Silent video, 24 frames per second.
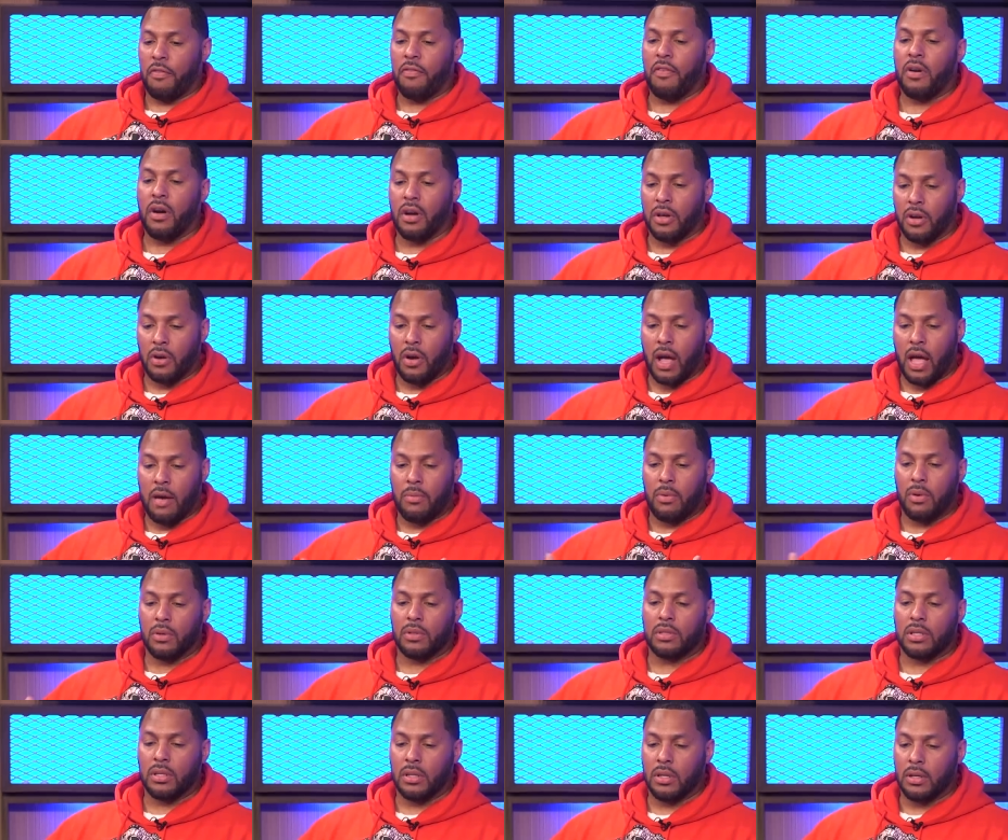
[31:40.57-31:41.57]
fun. You're
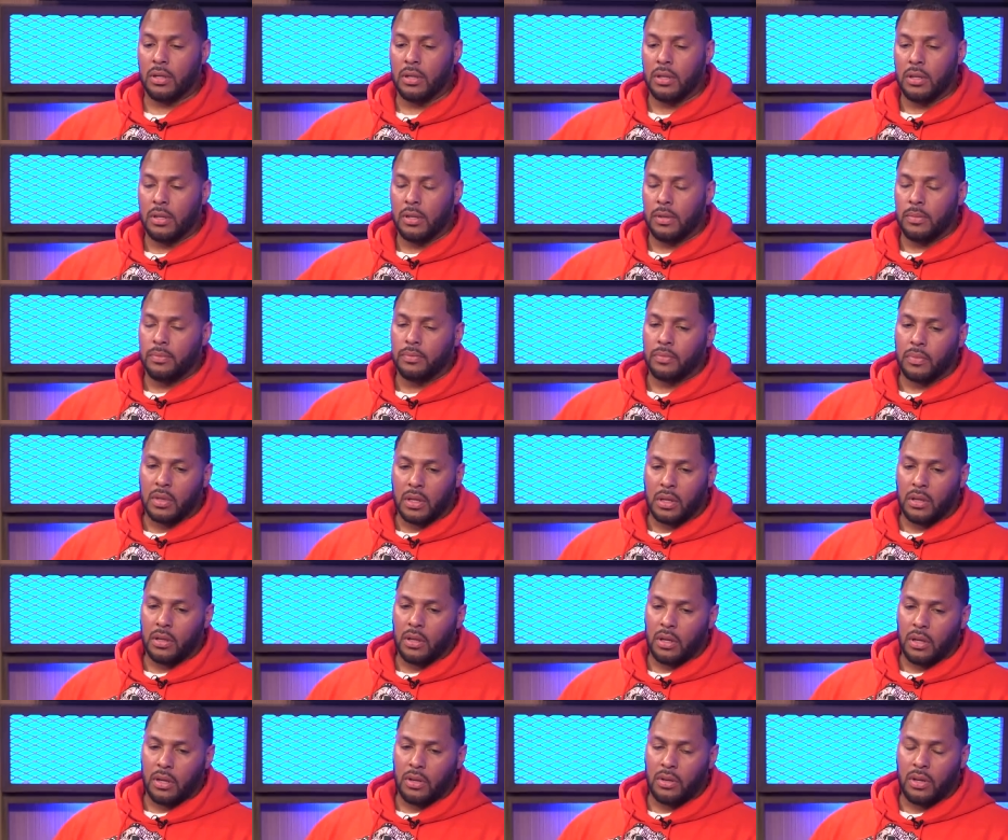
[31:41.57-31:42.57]
able to.
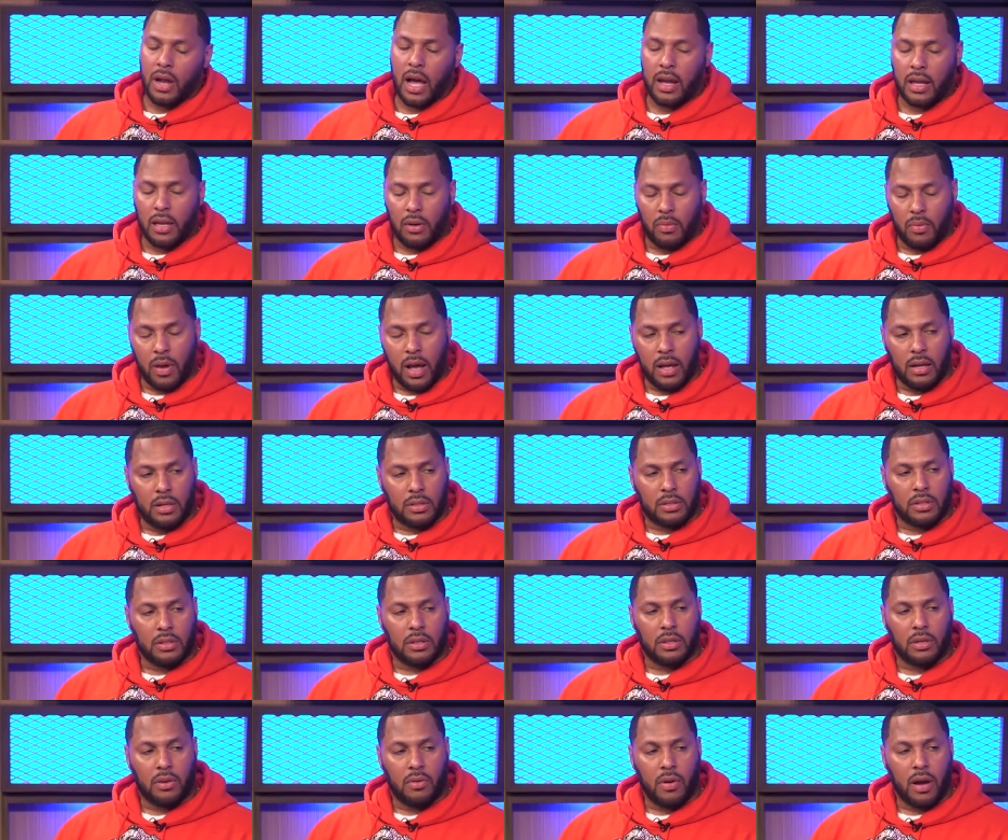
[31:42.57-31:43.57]
You're not getting ran
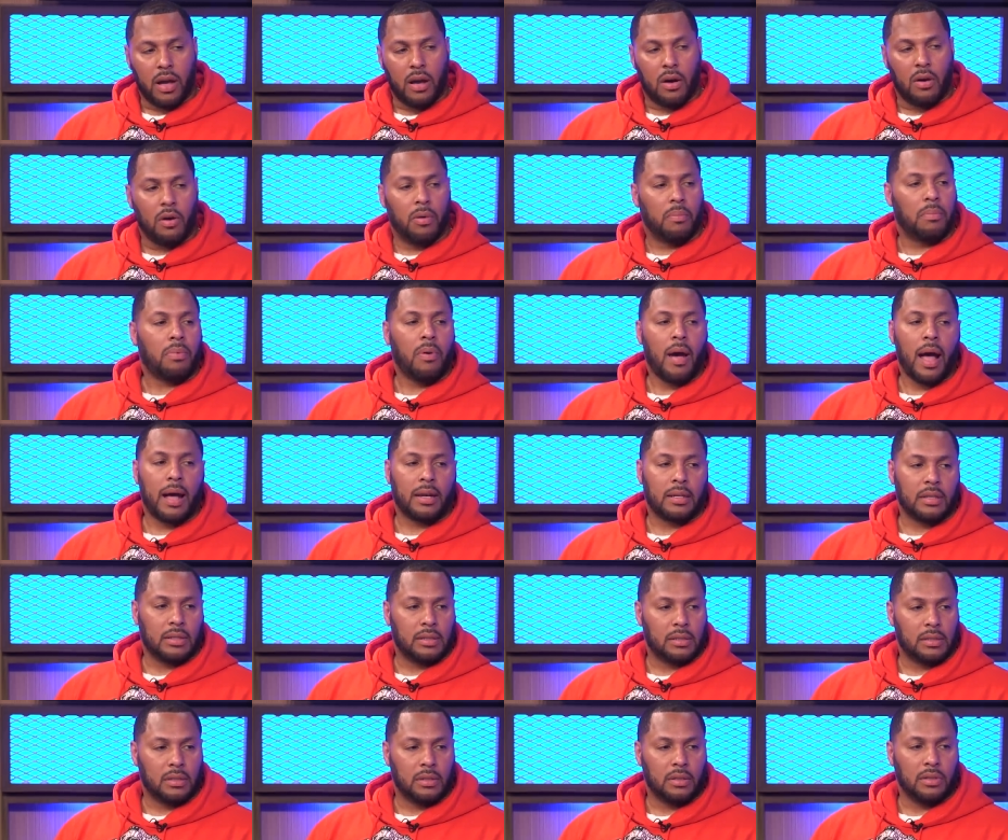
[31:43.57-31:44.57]
into the ground
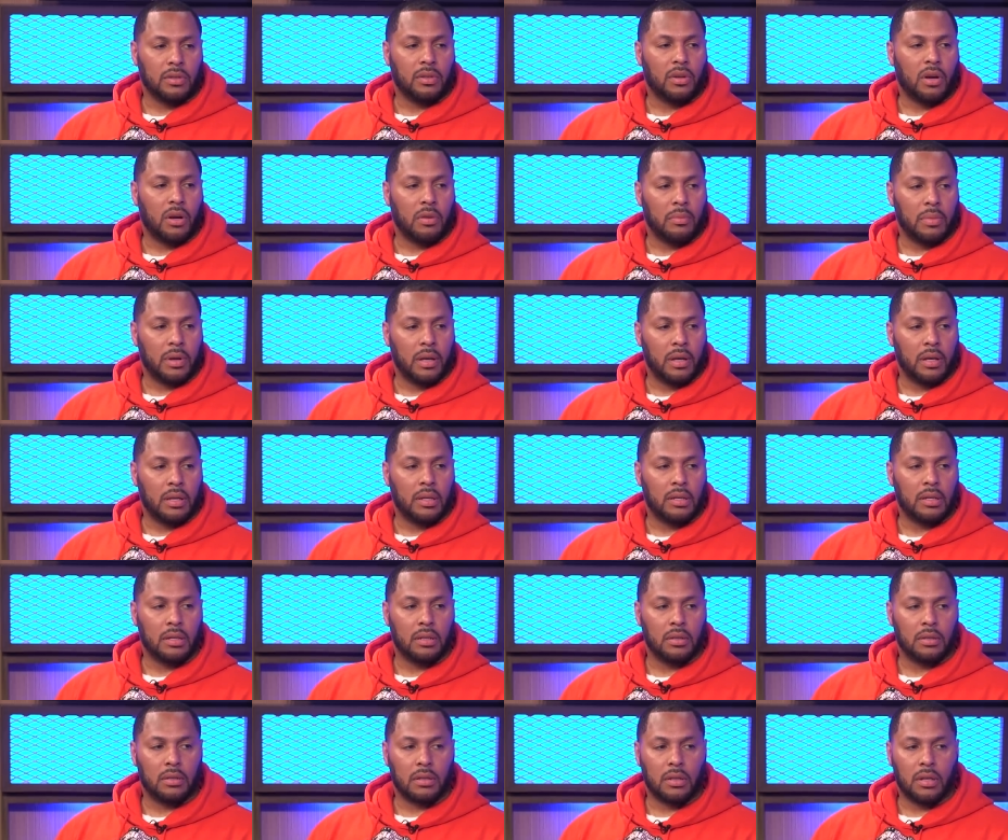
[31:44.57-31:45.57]
practice. You know what I mean?
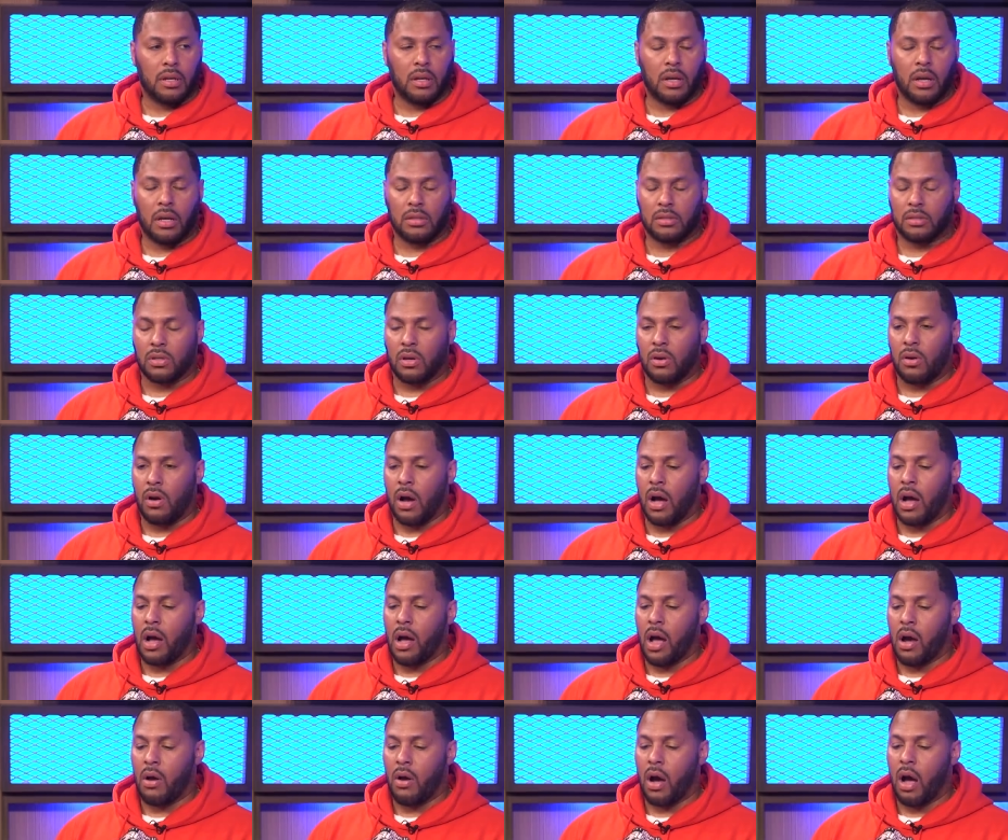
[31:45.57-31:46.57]
Mm-hmm. So I,
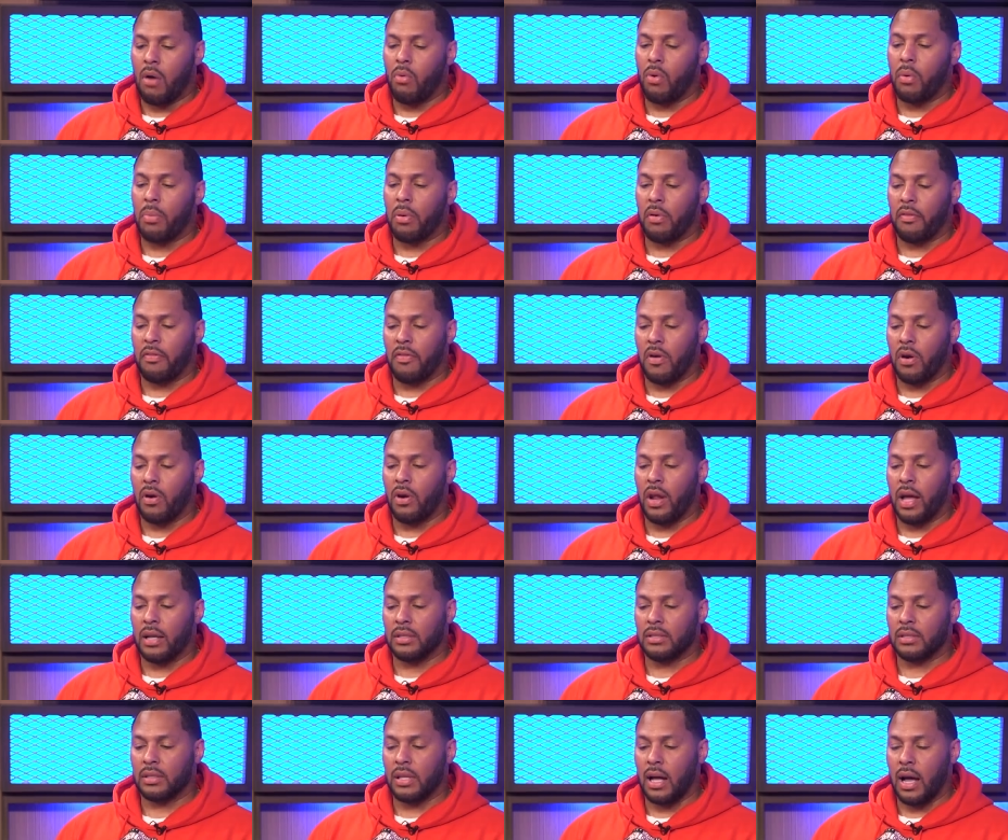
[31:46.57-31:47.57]
I, I, would prefer
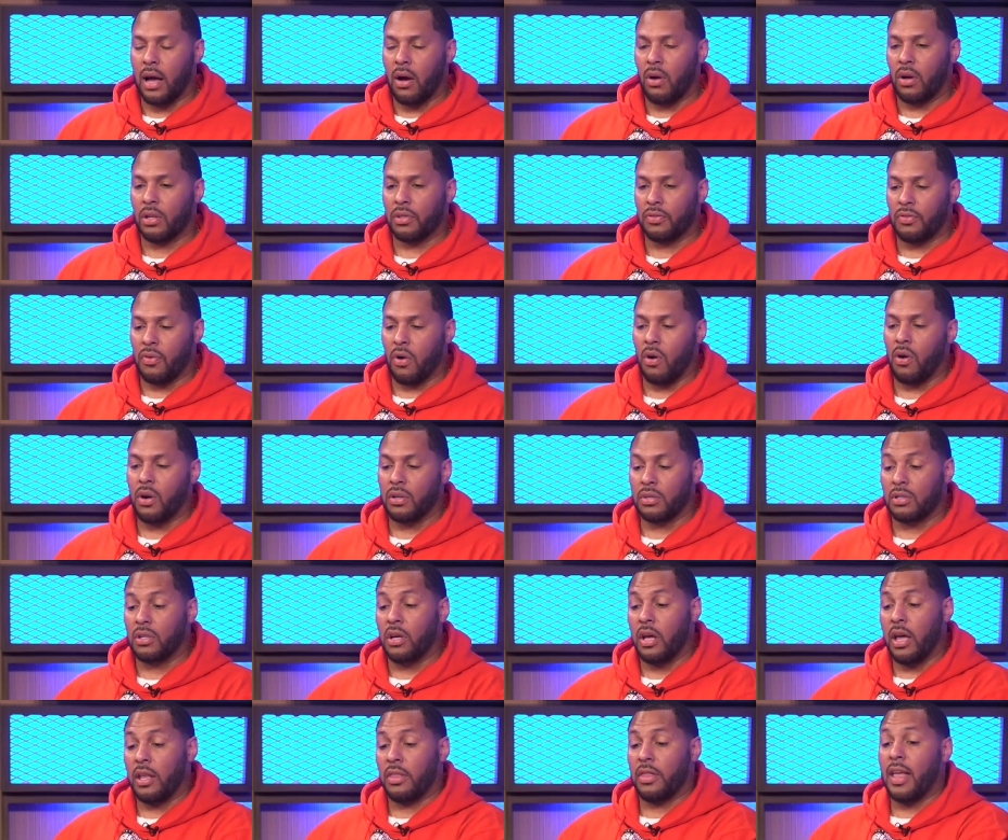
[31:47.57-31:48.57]
that style as far as
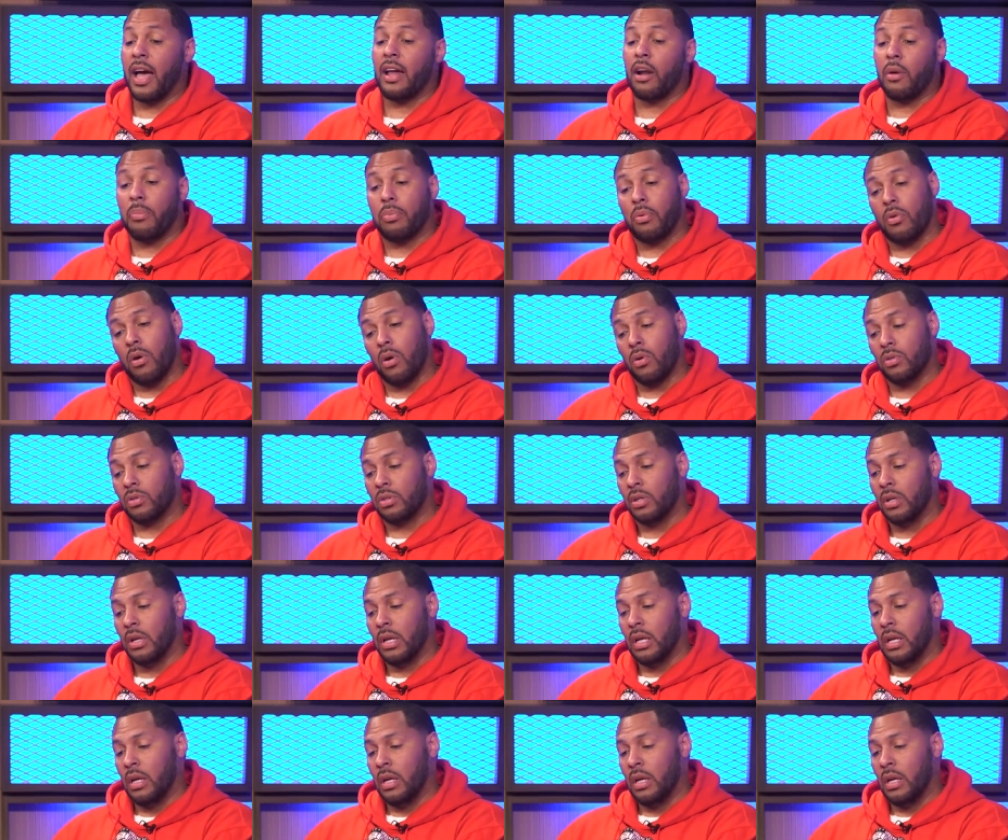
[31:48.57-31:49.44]
that, that approach.